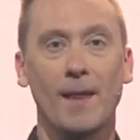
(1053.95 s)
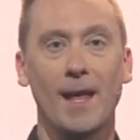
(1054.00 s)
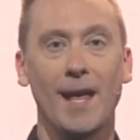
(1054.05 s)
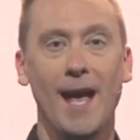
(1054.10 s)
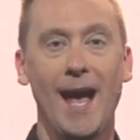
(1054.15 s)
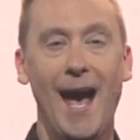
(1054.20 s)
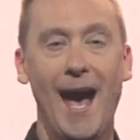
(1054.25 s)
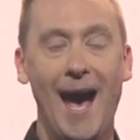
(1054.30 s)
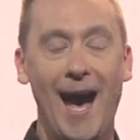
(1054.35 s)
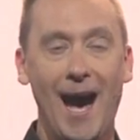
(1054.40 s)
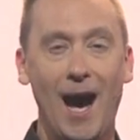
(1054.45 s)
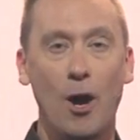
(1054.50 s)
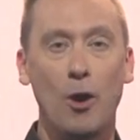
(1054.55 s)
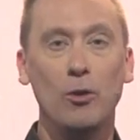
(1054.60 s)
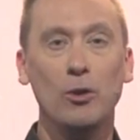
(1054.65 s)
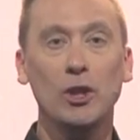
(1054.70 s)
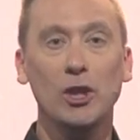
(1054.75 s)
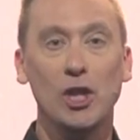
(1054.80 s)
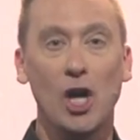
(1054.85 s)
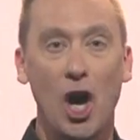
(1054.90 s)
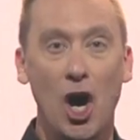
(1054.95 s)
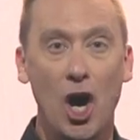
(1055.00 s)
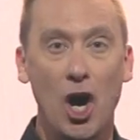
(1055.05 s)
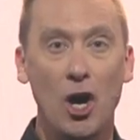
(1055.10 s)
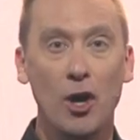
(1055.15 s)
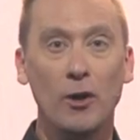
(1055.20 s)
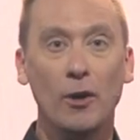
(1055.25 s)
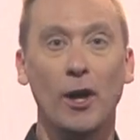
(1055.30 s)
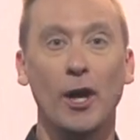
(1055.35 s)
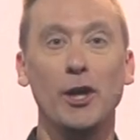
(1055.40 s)
How
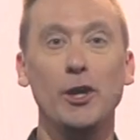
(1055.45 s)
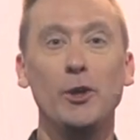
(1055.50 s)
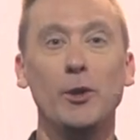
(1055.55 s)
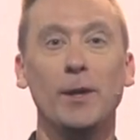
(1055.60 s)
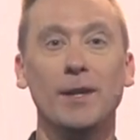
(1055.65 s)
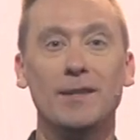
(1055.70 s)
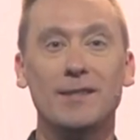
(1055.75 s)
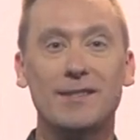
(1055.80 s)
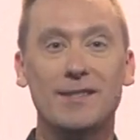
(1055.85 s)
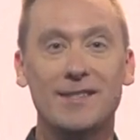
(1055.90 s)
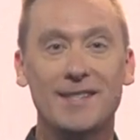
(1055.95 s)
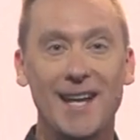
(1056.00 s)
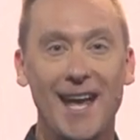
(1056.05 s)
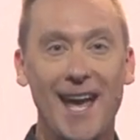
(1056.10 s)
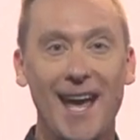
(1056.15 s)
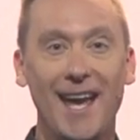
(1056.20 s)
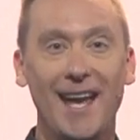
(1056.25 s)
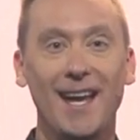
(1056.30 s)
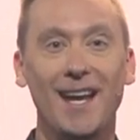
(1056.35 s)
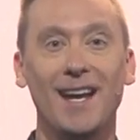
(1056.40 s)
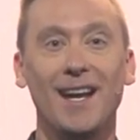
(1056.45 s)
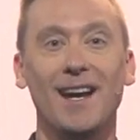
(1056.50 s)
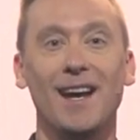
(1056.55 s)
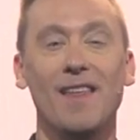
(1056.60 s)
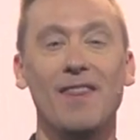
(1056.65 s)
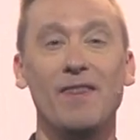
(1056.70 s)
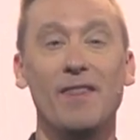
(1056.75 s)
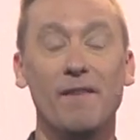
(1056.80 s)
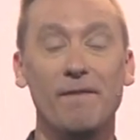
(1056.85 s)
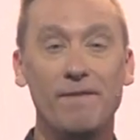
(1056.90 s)
long are you going to stay
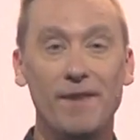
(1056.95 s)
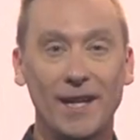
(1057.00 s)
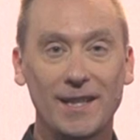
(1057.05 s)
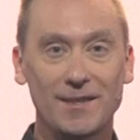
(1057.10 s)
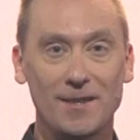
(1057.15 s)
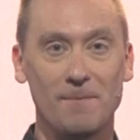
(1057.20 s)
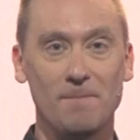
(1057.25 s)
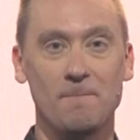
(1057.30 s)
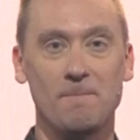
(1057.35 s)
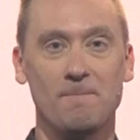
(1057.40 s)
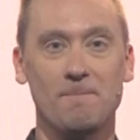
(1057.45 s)
the victim?